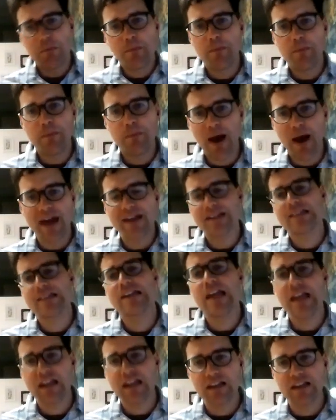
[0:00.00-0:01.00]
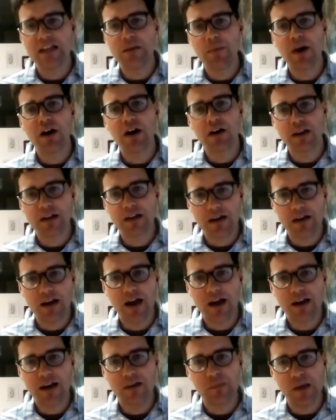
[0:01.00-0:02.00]
buy a stake in the American
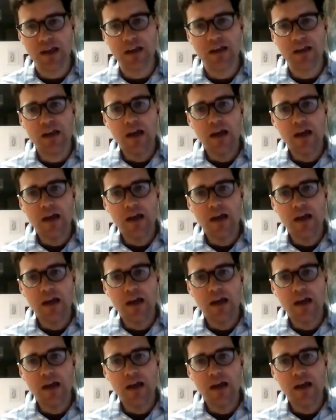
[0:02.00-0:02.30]
economy